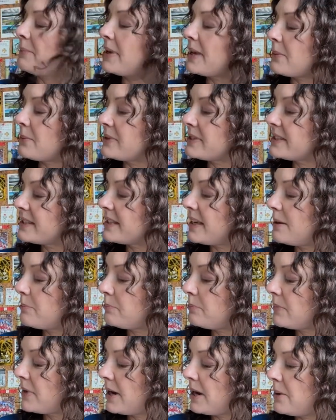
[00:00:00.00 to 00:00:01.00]
It was
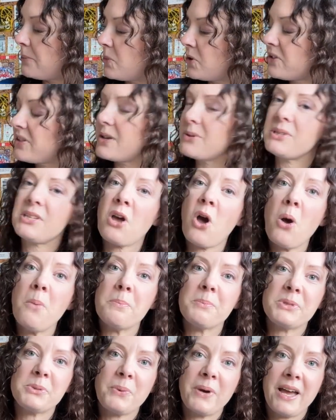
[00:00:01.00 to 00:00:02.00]
one of those
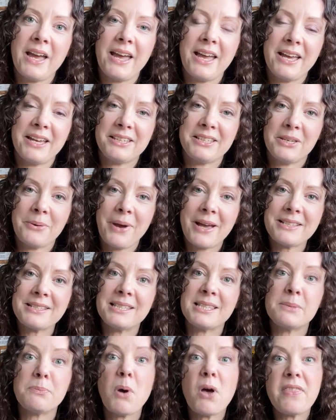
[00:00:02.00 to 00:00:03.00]
comps where you had to
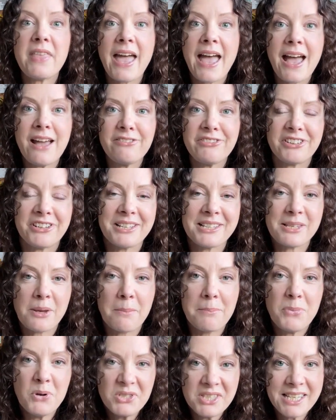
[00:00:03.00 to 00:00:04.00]
spot their adverts
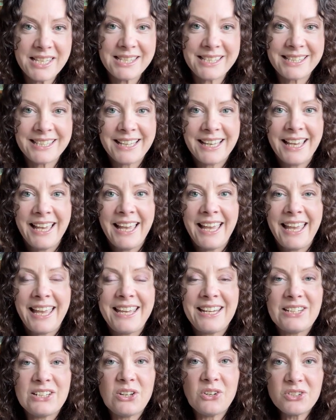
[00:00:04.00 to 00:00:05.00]
on buses
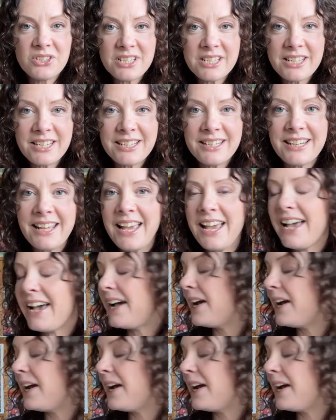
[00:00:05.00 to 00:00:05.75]
in London,